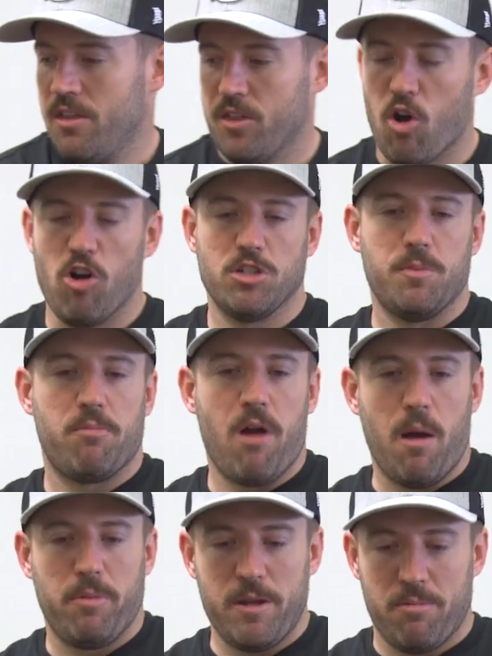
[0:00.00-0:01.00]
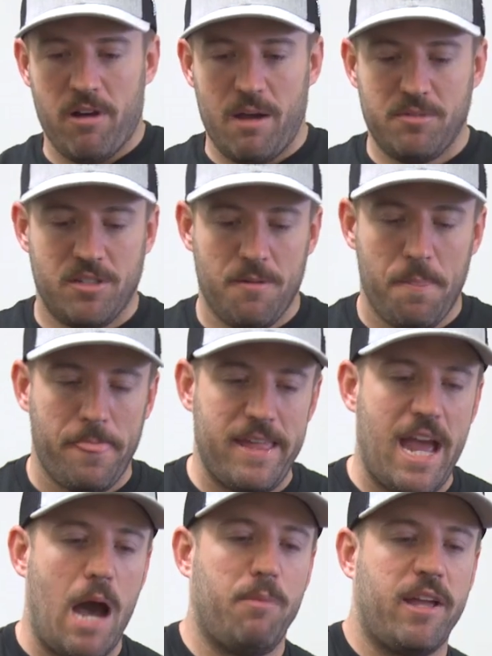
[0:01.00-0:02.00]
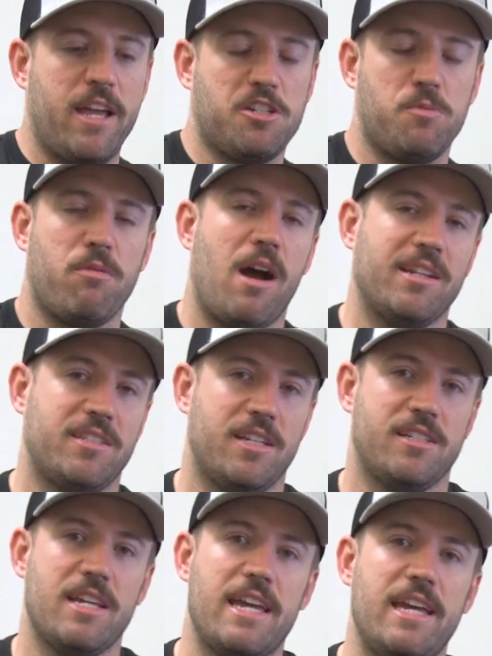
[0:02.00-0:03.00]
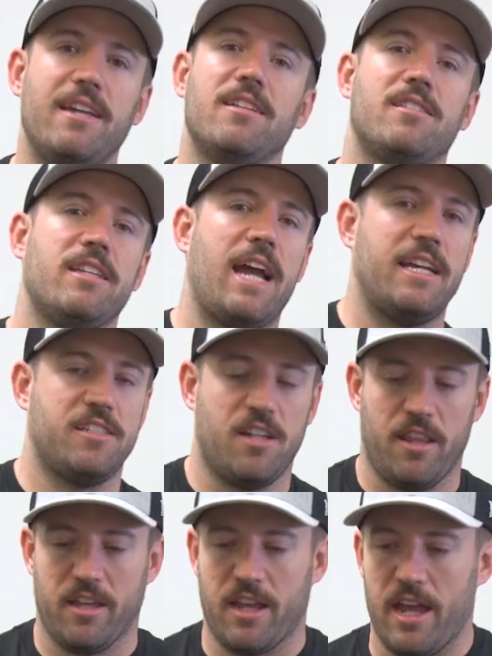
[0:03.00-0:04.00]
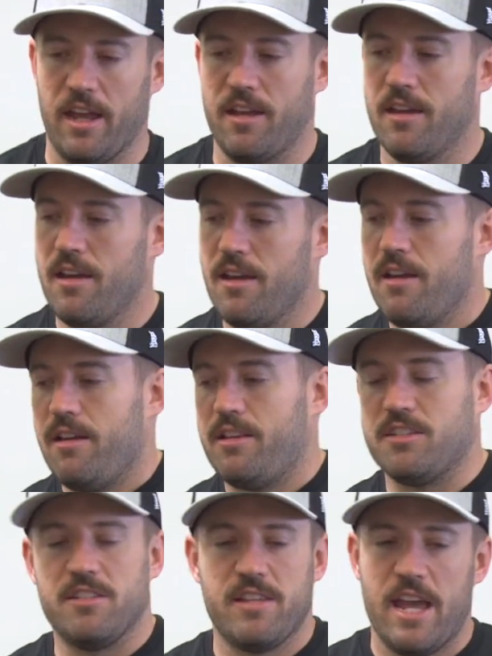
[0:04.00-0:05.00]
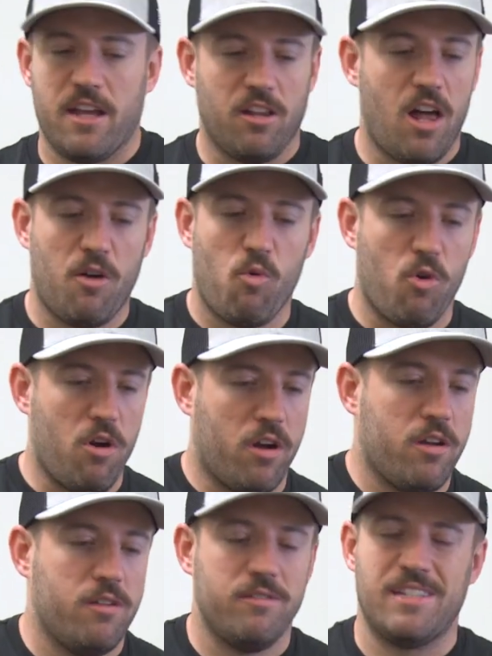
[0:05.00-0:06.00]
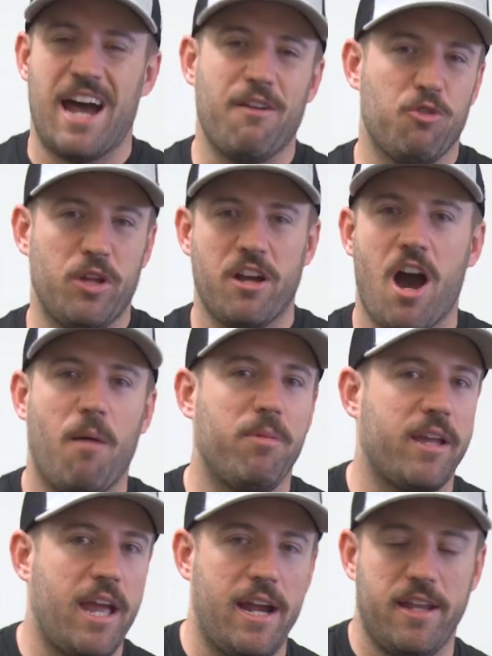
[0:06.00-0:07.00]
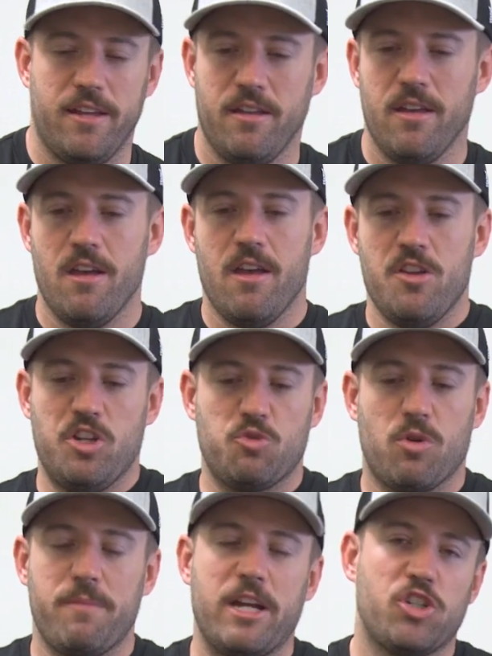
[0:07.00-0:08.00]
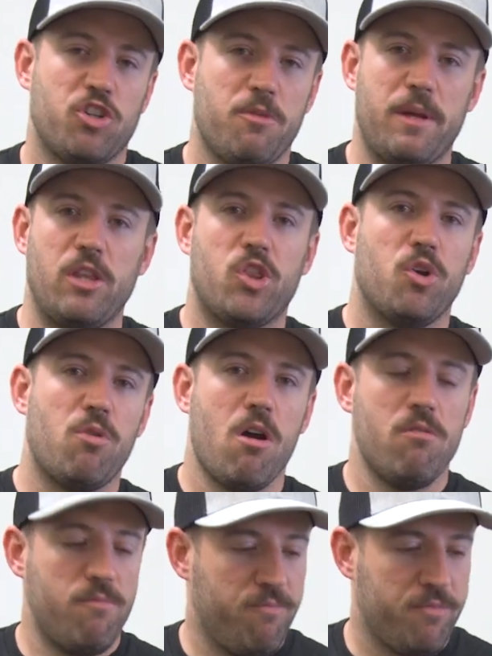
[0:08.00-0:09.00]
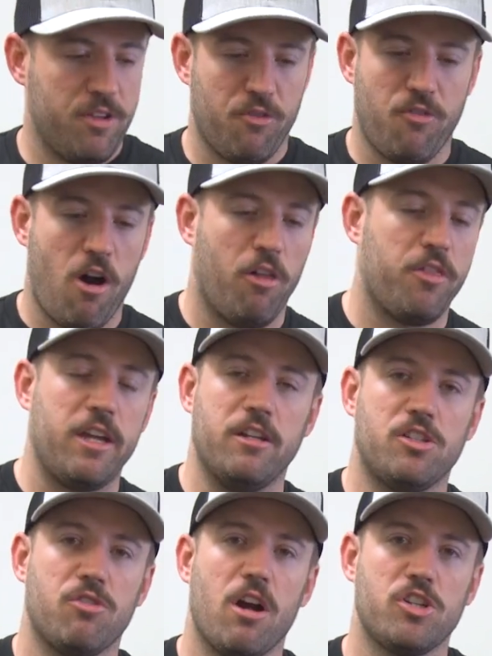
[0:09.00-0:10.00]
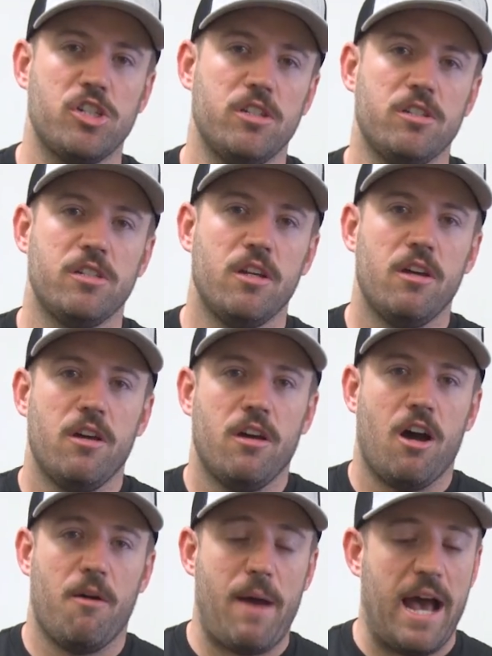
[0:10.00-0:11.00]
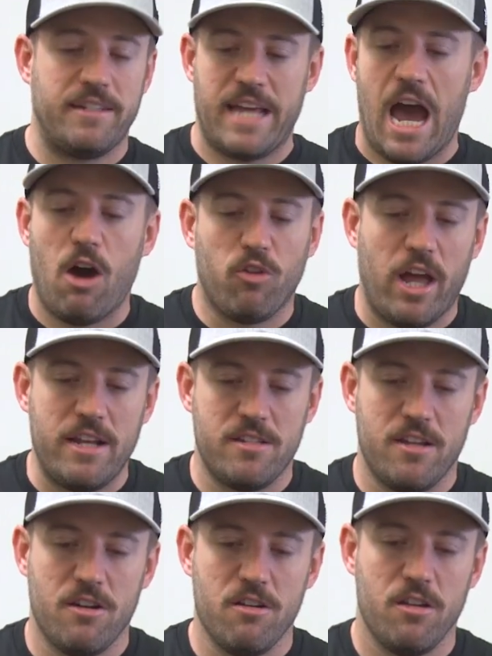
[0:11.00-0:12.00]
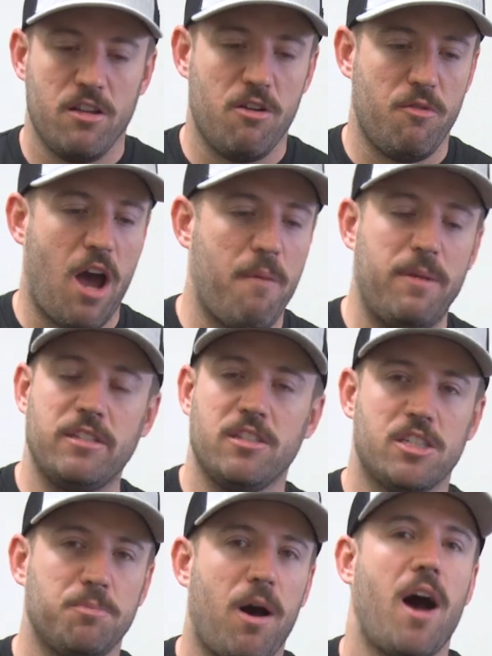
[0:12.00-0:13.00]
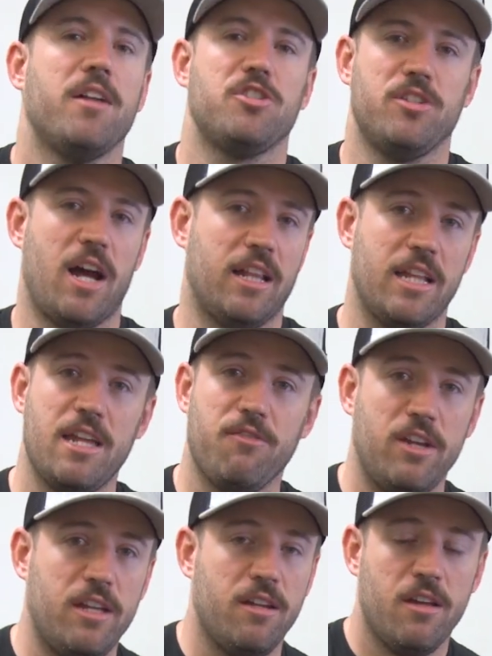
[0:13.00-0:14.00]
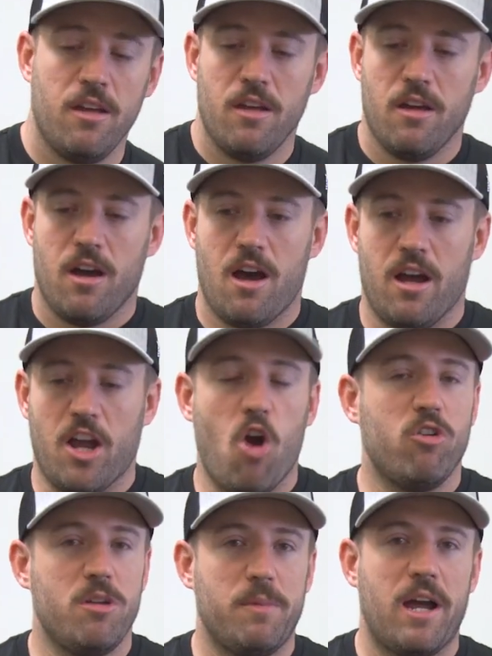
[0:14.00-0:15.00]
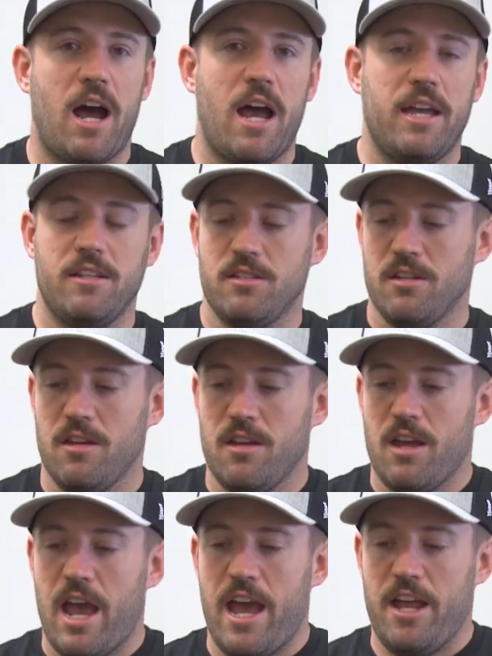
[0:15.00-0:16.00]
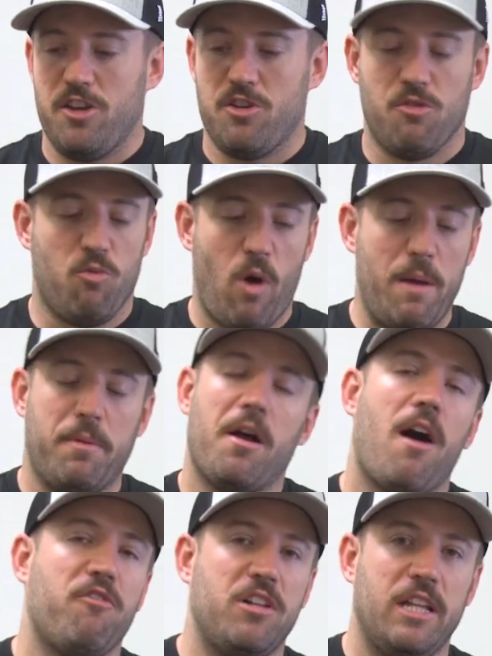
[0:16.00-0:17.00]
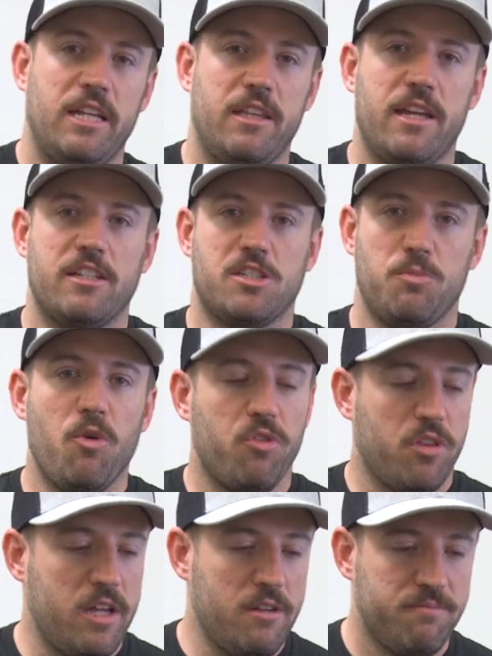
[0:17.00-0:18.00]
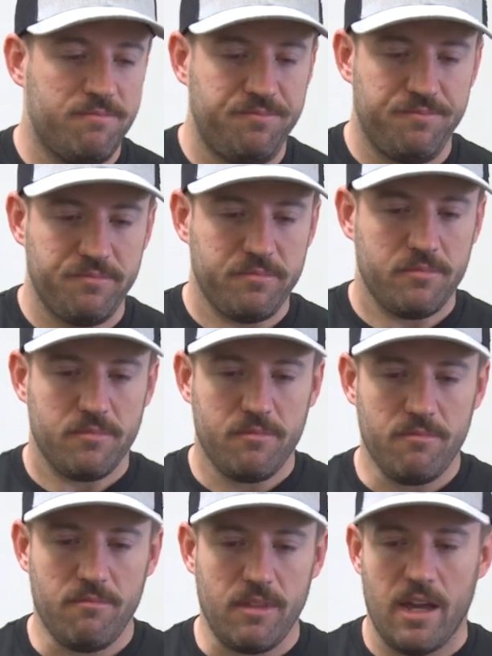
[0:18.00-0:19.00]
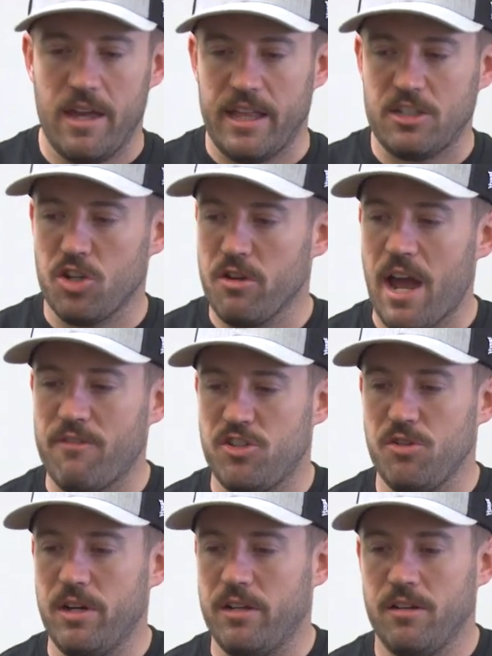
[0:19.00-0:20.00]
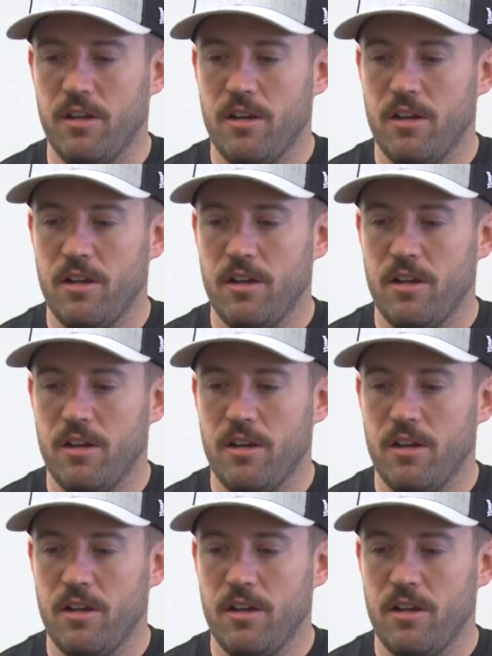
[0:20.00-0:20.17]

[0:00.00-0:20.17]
the car's been properly prepped, the application process is the icing on the cake. It doesn't take a lot of work. It's not really complicated. You just want to make sure you're being thorough. You're following the instructions as outlined here. You're not missing spots. You're not leaving coating behind, and you're wiping off cleanly and smoothly. And that's all you have to it.